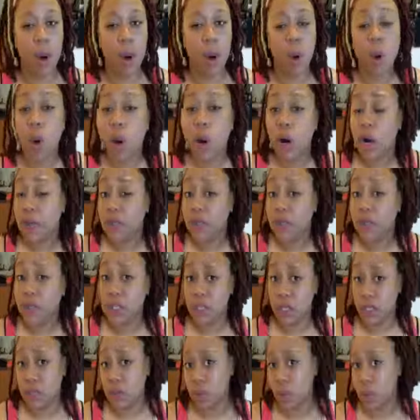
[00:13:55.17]
or if you
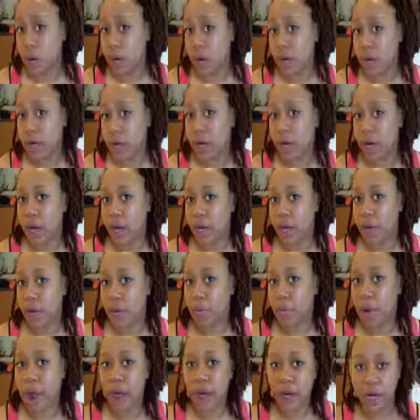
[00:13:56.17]
just want a
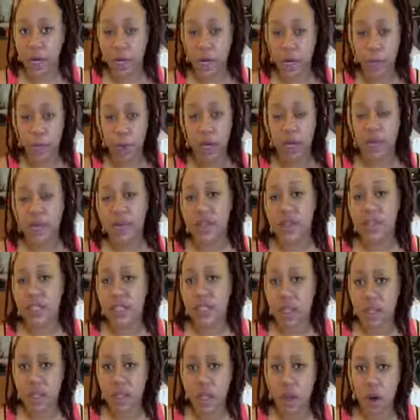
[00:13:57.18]
brighter, more even
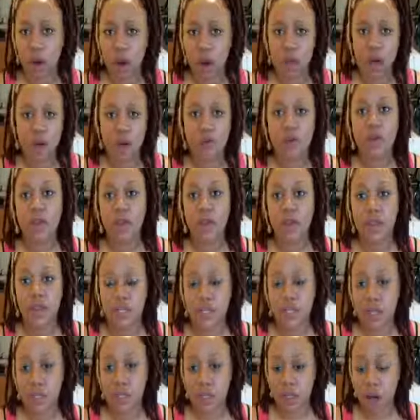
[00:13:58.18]
skin tone all over,
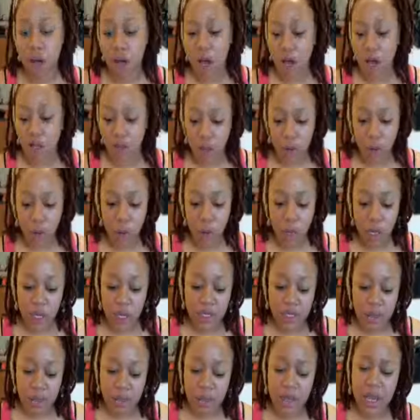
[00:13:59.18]
this is also
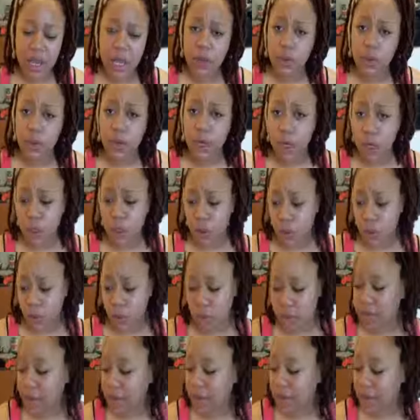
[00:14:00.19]
something that you can use
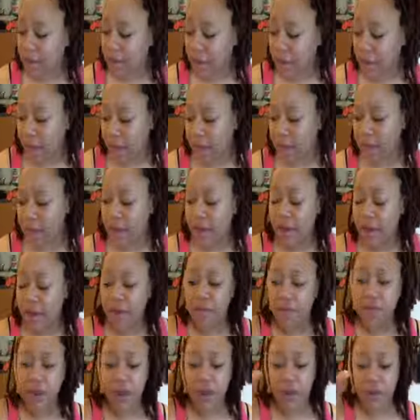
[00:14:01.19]
day and night.
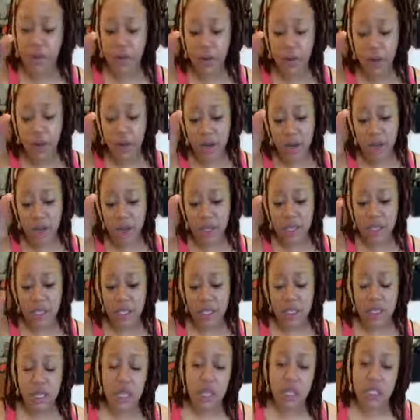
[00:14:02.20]
Very nice.
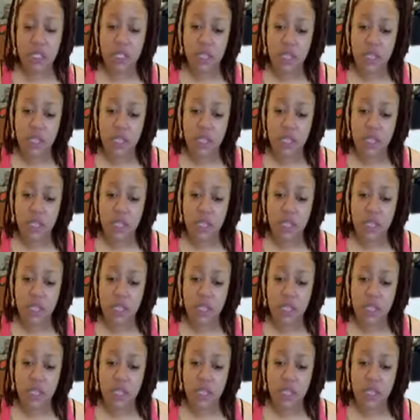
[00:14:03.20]
It's going to